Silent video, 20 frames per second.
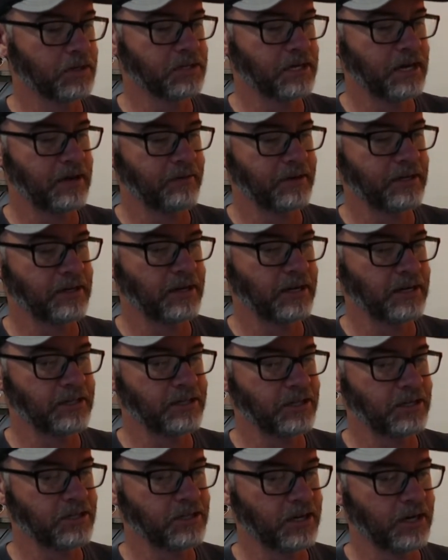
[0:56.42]
it to have a
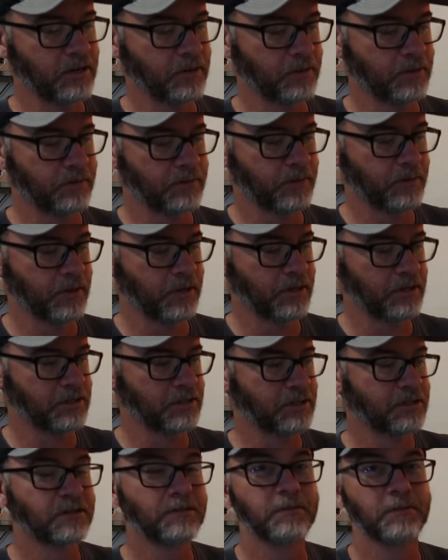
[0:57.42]
daisy chain on the
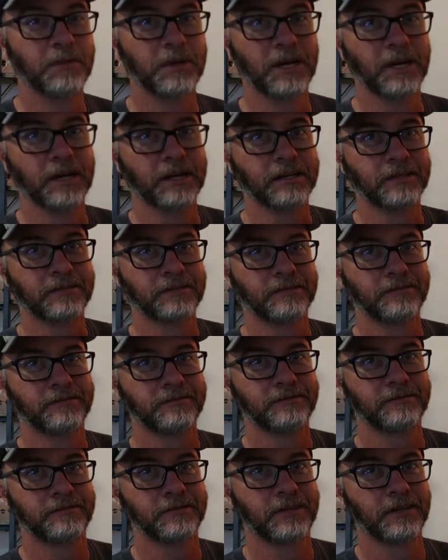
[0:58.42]
front, but
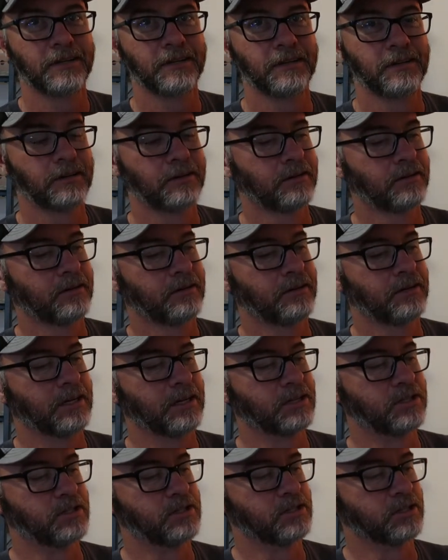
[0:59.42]

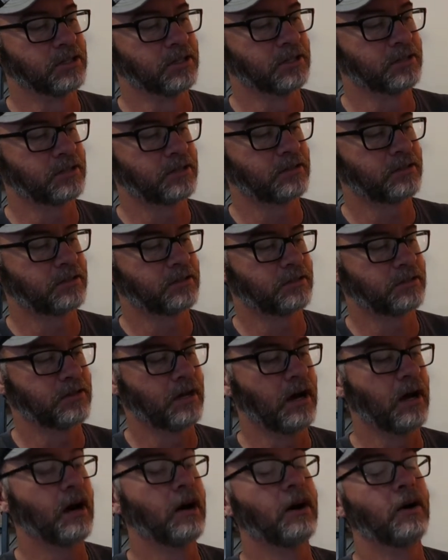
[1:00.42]
it's just,
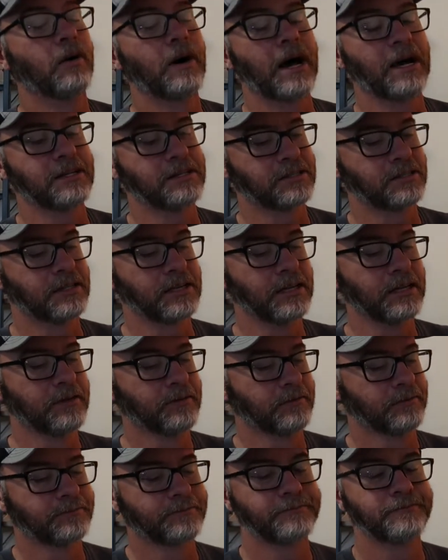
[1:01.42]
oh, I see.
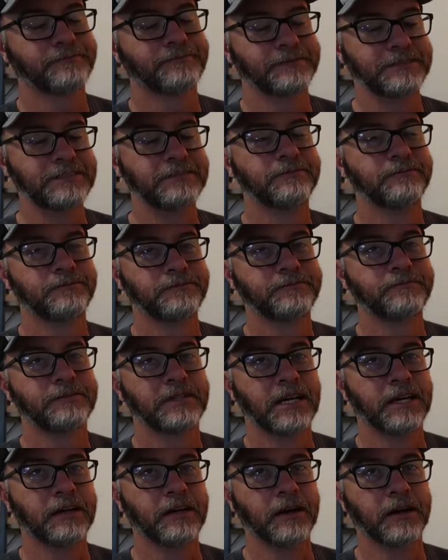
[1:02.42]

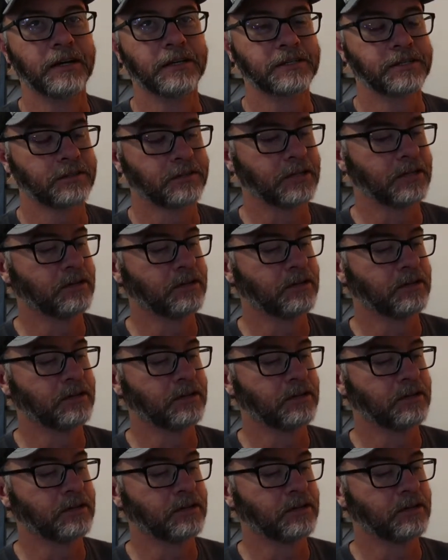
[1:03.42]
It does.